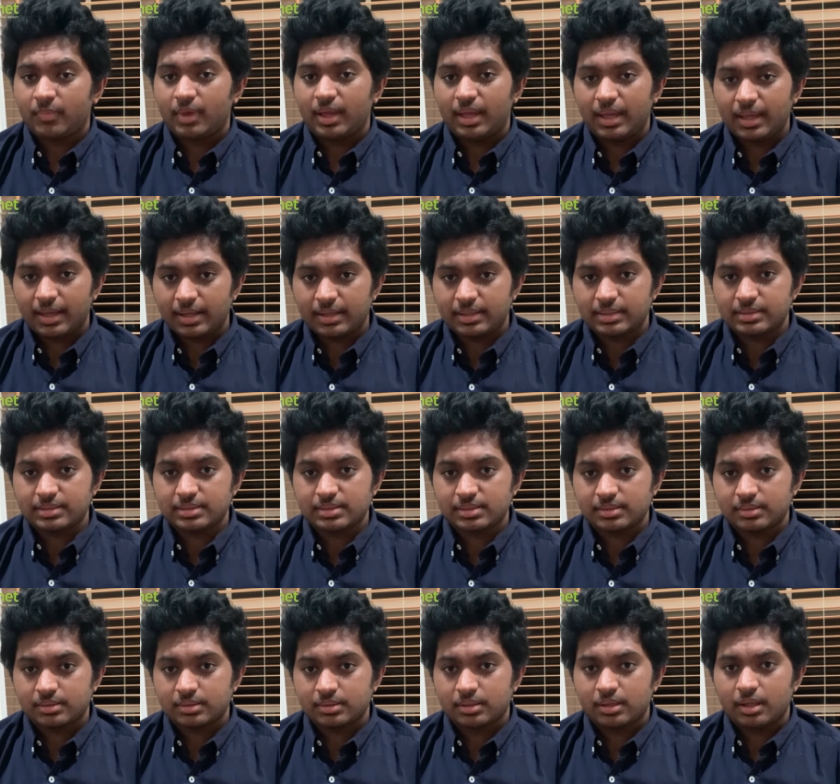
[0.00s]
and
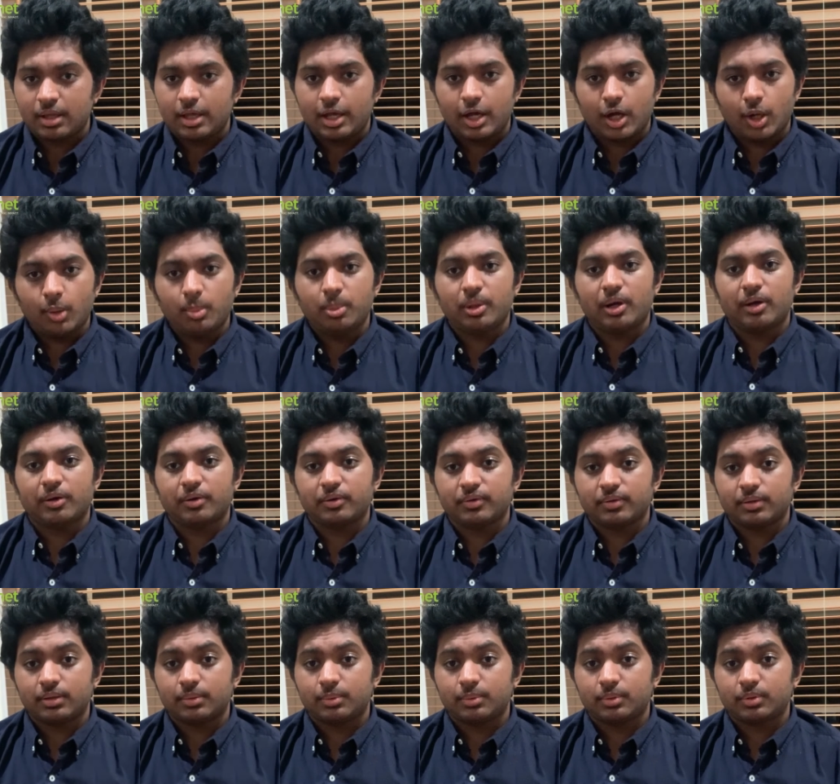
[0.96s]
help
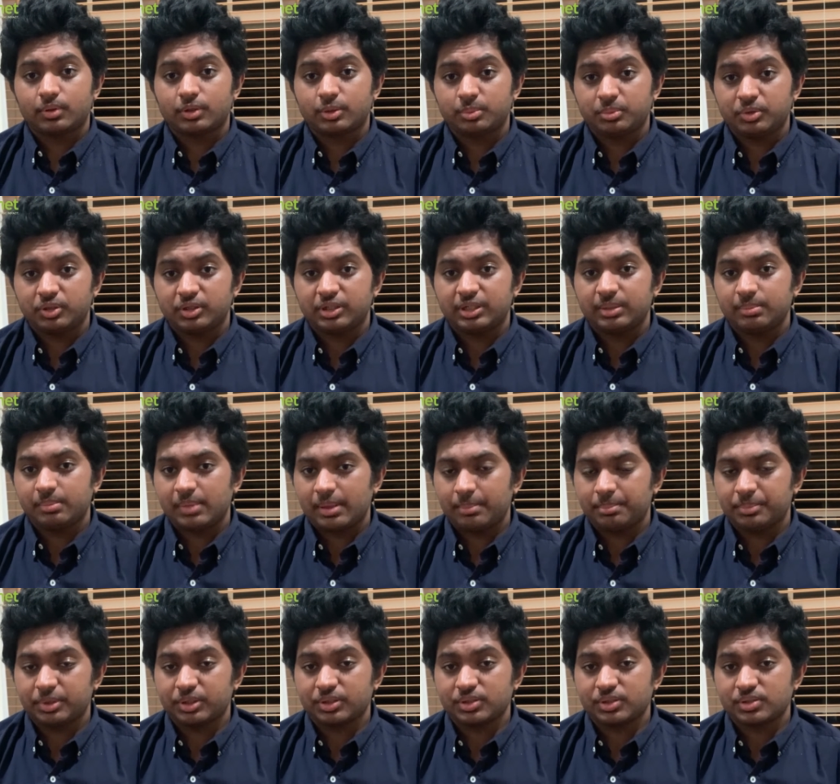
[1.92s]
our community
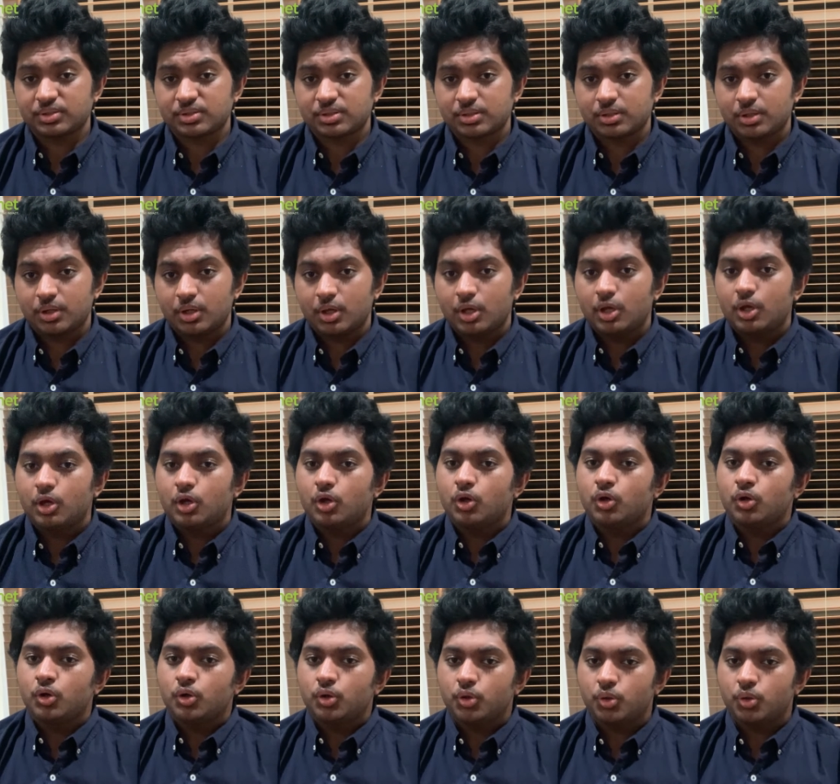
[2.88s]
members
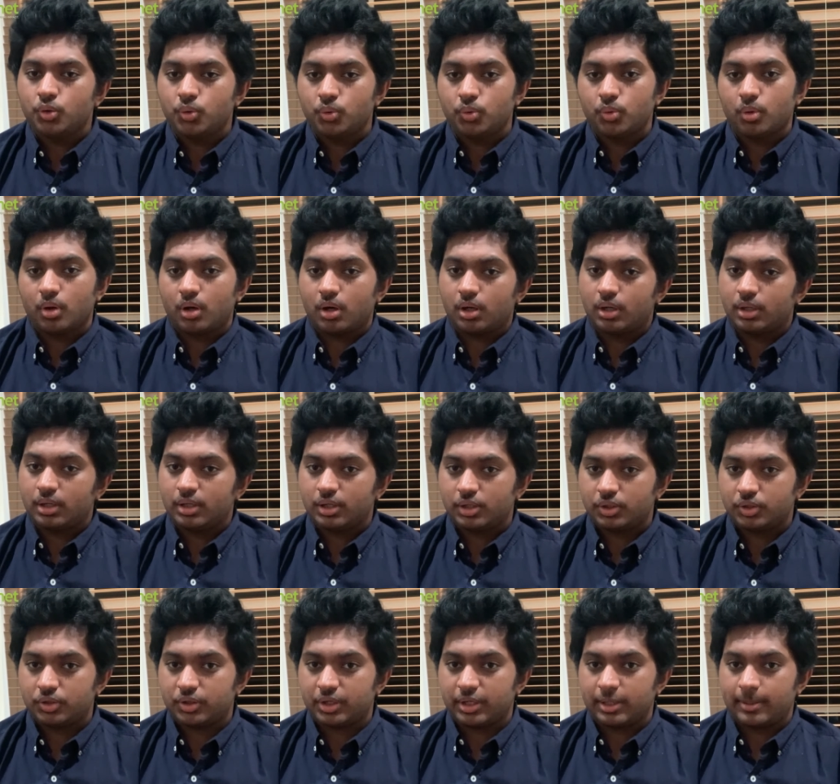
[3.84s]
who are
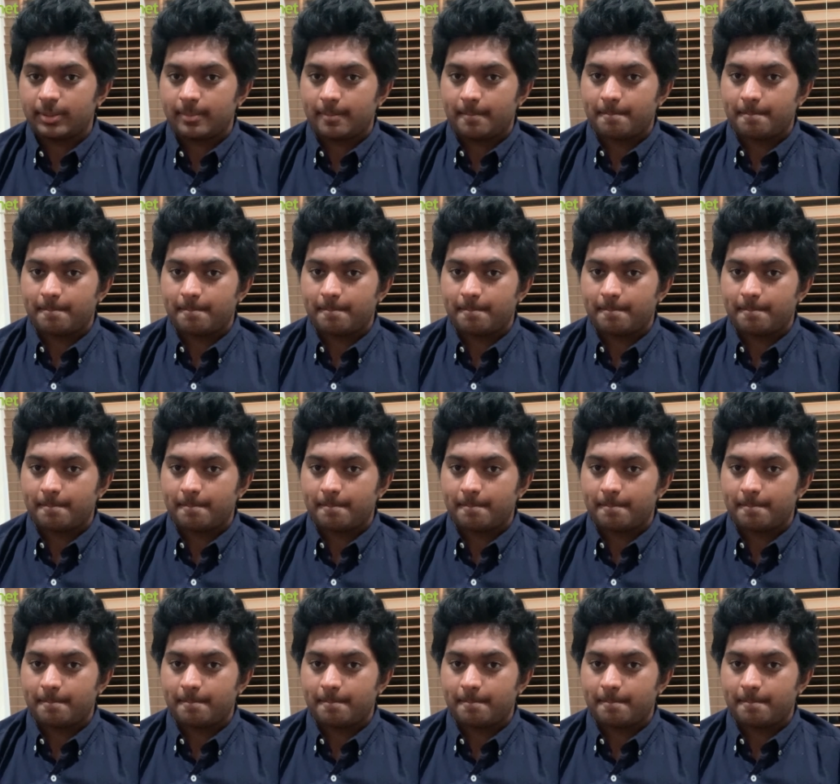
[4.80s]
hungry.